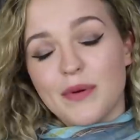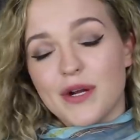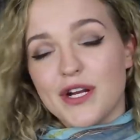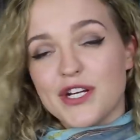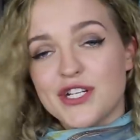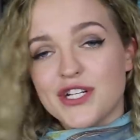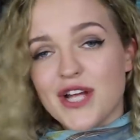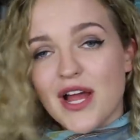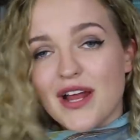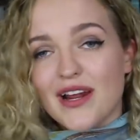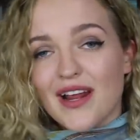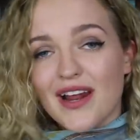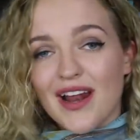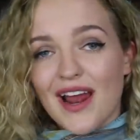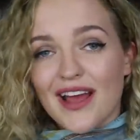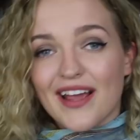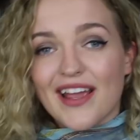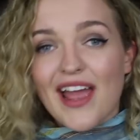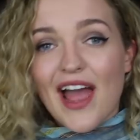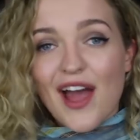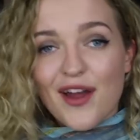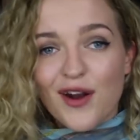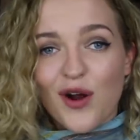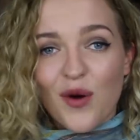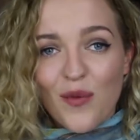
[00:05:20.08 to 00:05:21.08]
appreciate it, and I
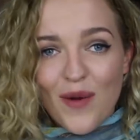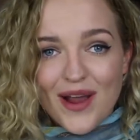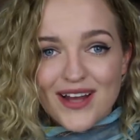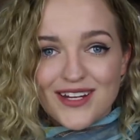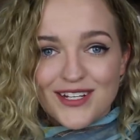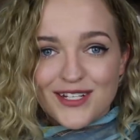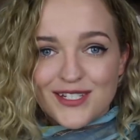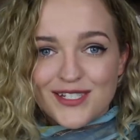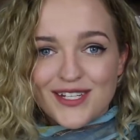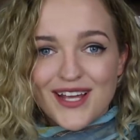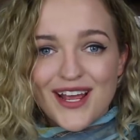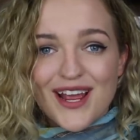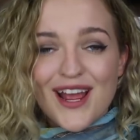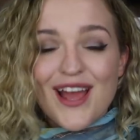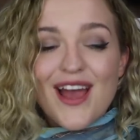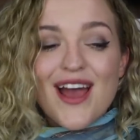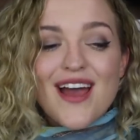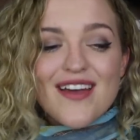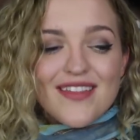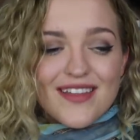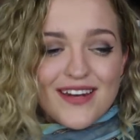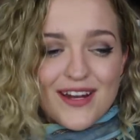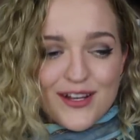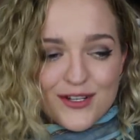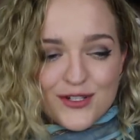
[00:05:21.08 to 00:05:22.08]
cannot wait to see
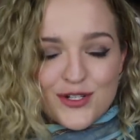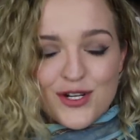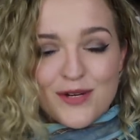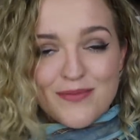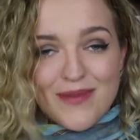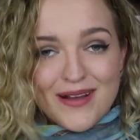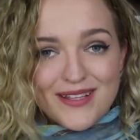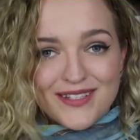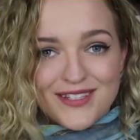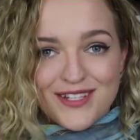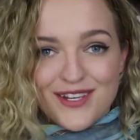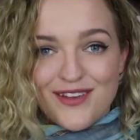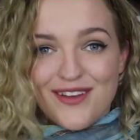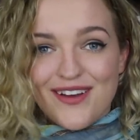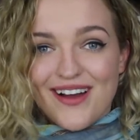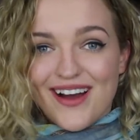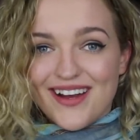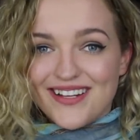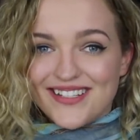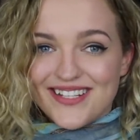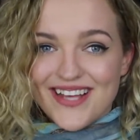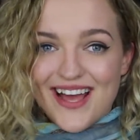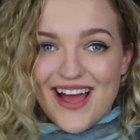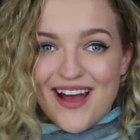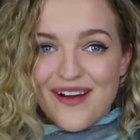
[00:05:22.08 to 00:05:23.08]
the next two months that you
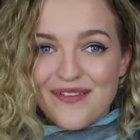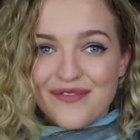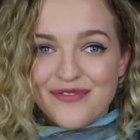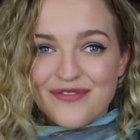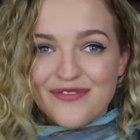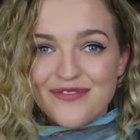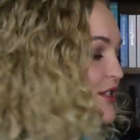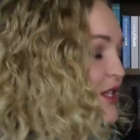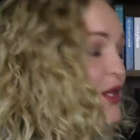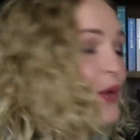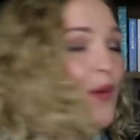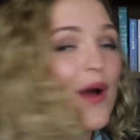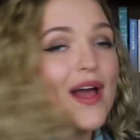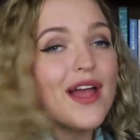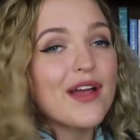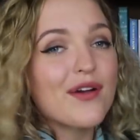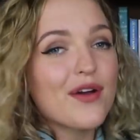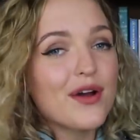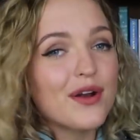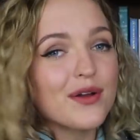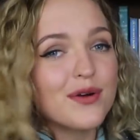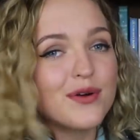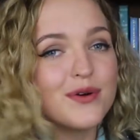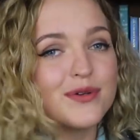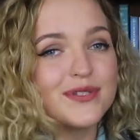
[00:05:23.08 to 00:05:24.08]
guys have. So the Y A
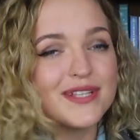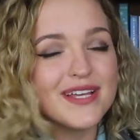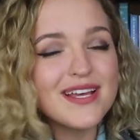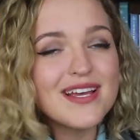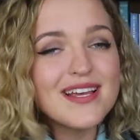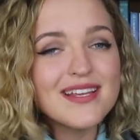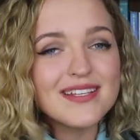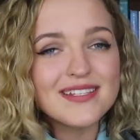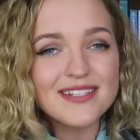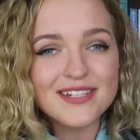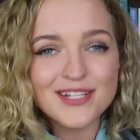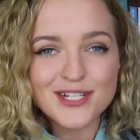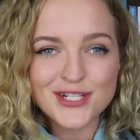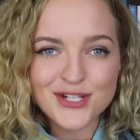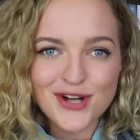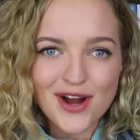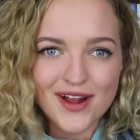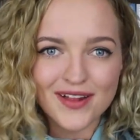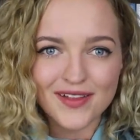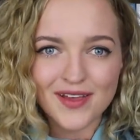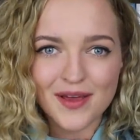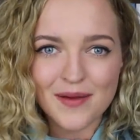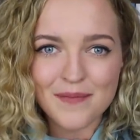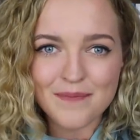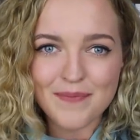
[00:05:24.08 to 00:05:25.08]
Chronicles is an
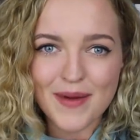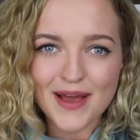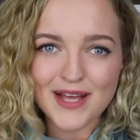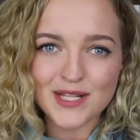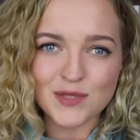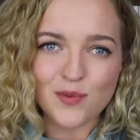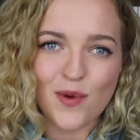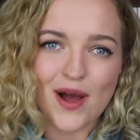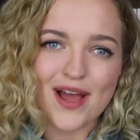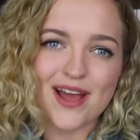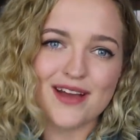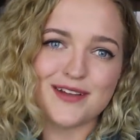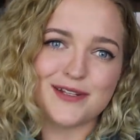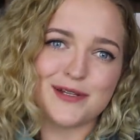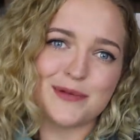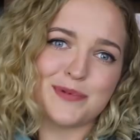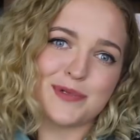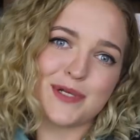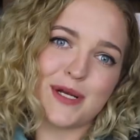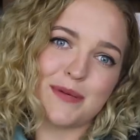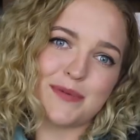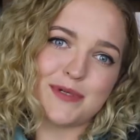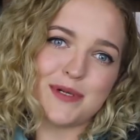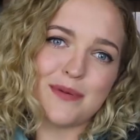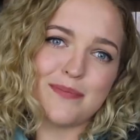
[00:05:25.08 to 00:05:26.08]
Australian-based Y A
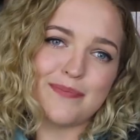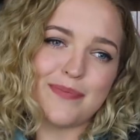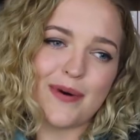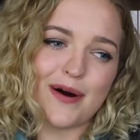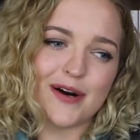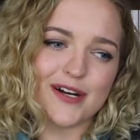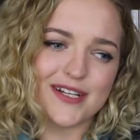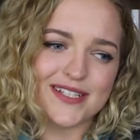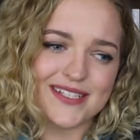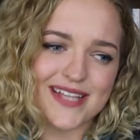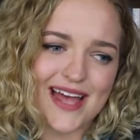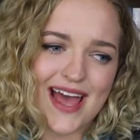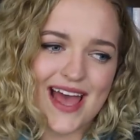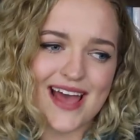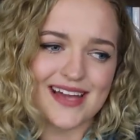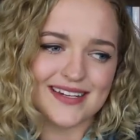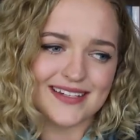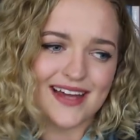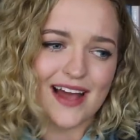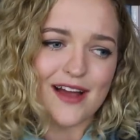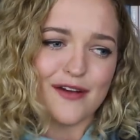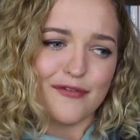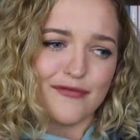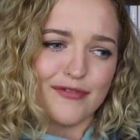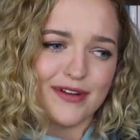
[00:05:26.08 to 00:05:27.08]
subscription box,
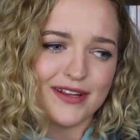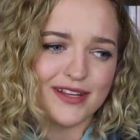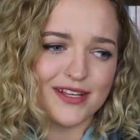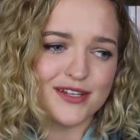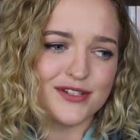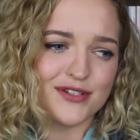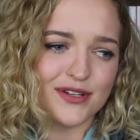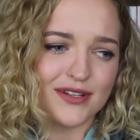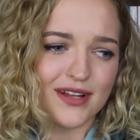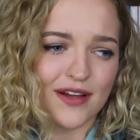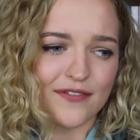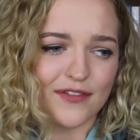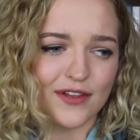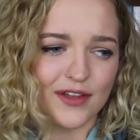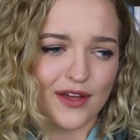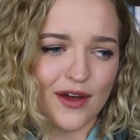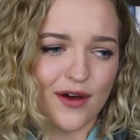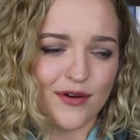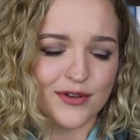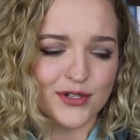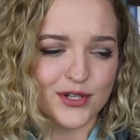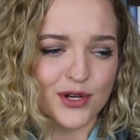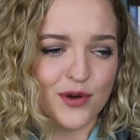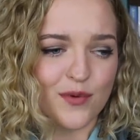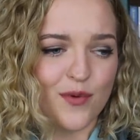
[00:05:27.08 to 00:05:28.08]
and I really do love the
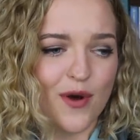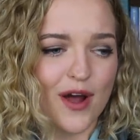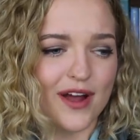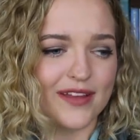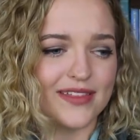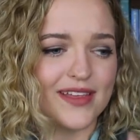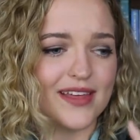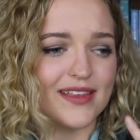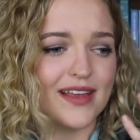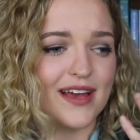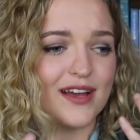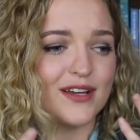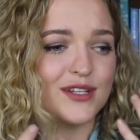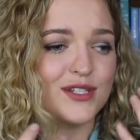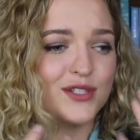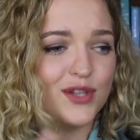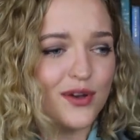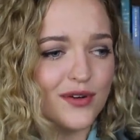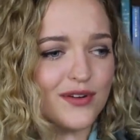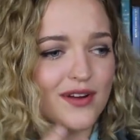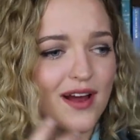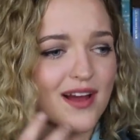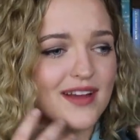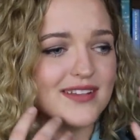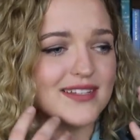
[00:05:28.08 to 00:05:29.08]
girls who work there. They are
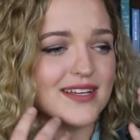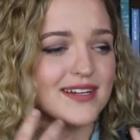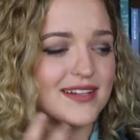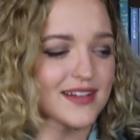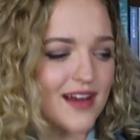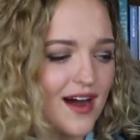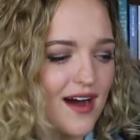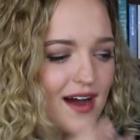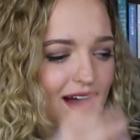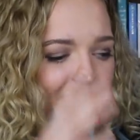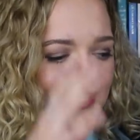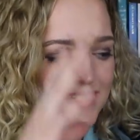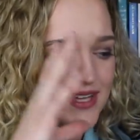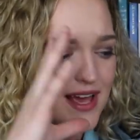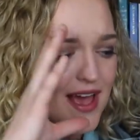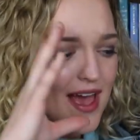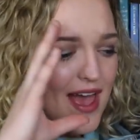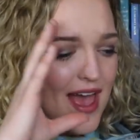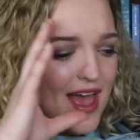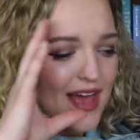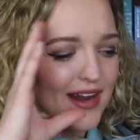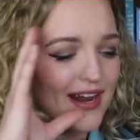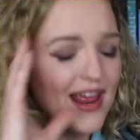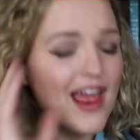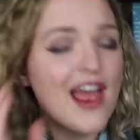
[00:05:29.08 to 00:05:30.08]
so nice and kind,
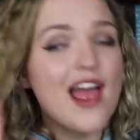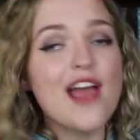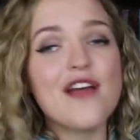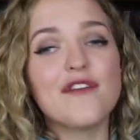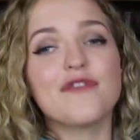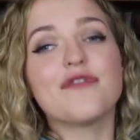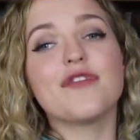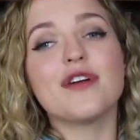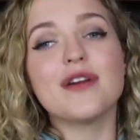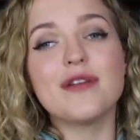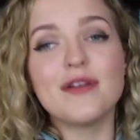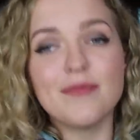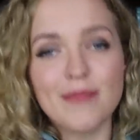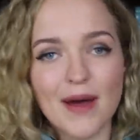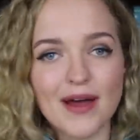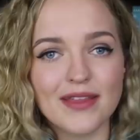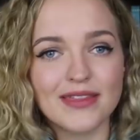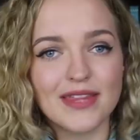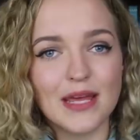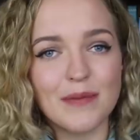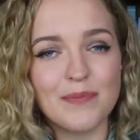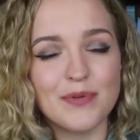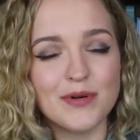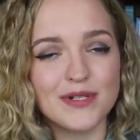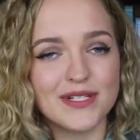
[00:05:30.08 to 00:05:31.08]
and every
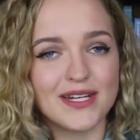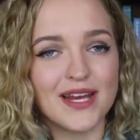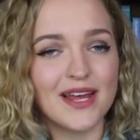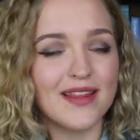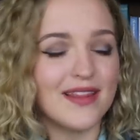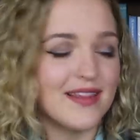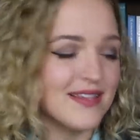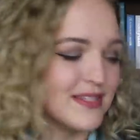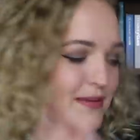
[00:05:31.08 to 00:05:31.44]
month they put together